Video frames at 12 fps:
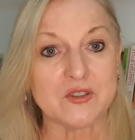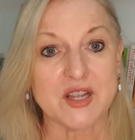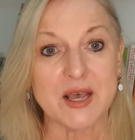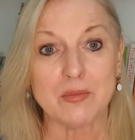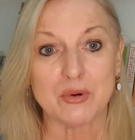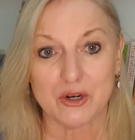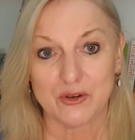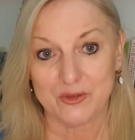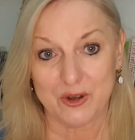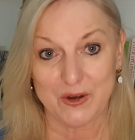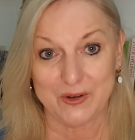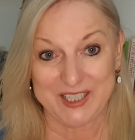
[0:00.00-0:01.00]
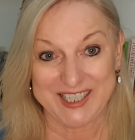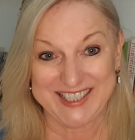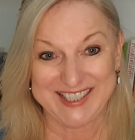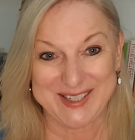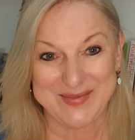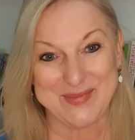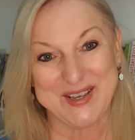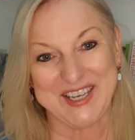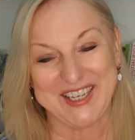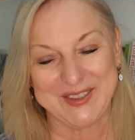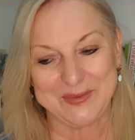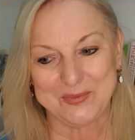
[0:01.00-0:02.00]
That profile needs to
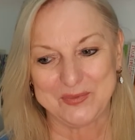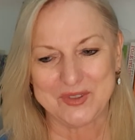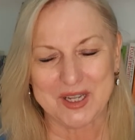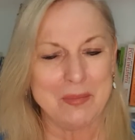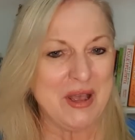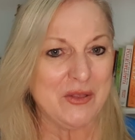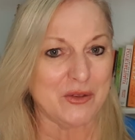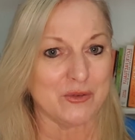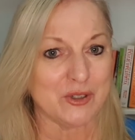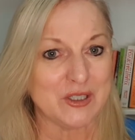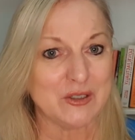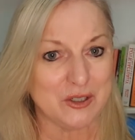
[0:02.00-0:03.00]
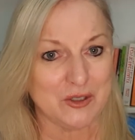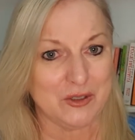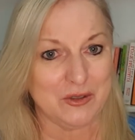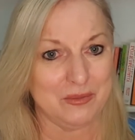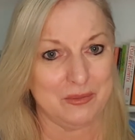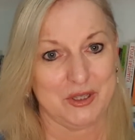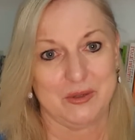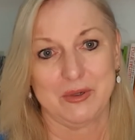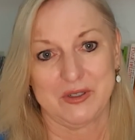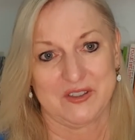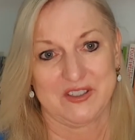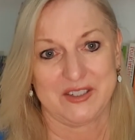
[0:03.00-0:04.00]
be about the real you, but the
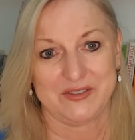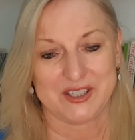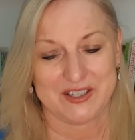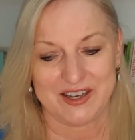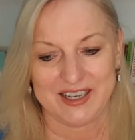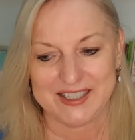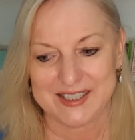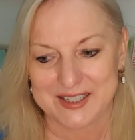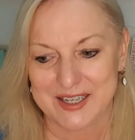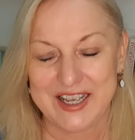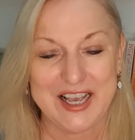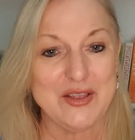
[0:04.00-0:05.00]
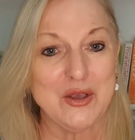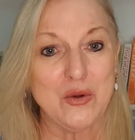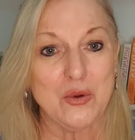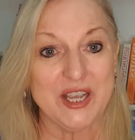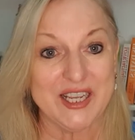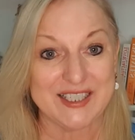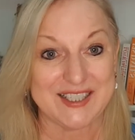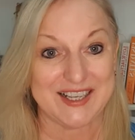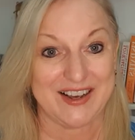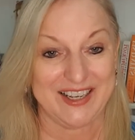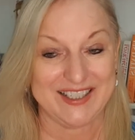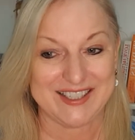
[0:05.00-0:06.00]
positive sides and the quirky
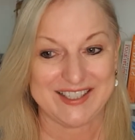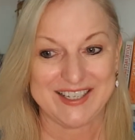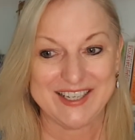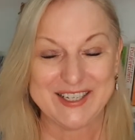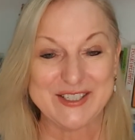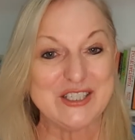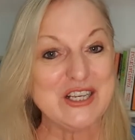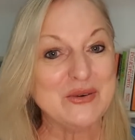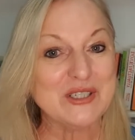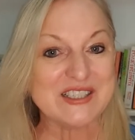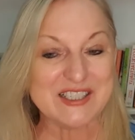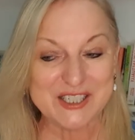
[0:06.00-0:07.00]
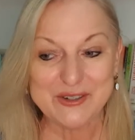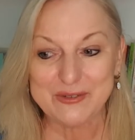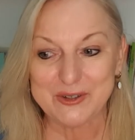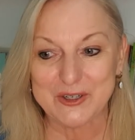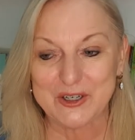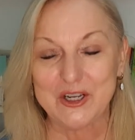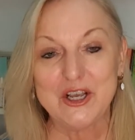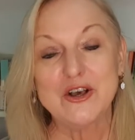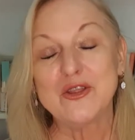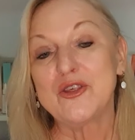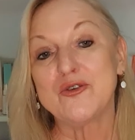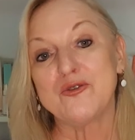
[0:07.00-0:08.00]
sides. So it's different.
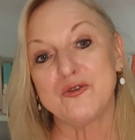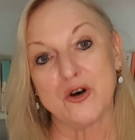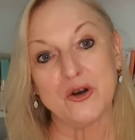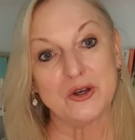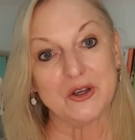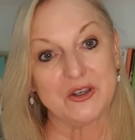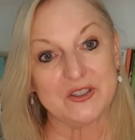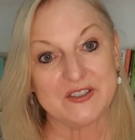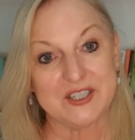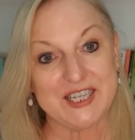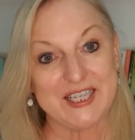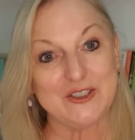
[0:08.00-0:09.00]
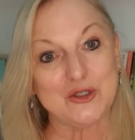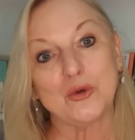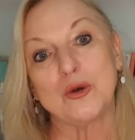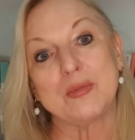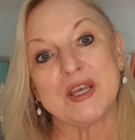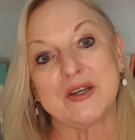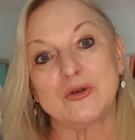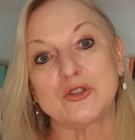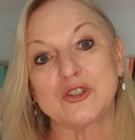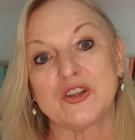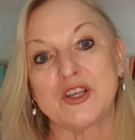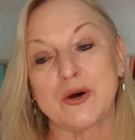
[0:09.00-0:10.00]
The photos need to appeal
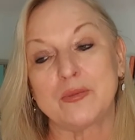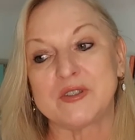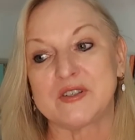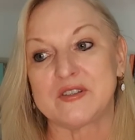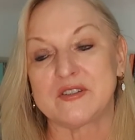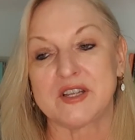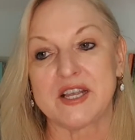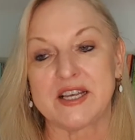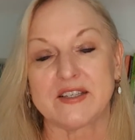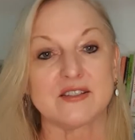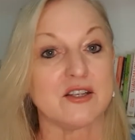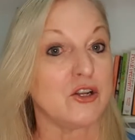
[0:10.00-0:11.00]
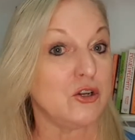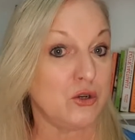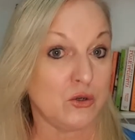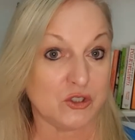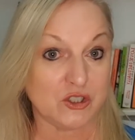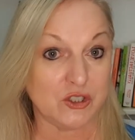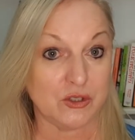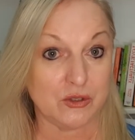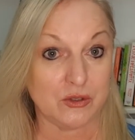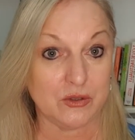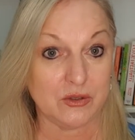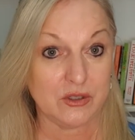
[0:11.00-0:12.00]
to the opposite sex, not to
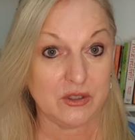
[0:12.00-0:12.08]
you.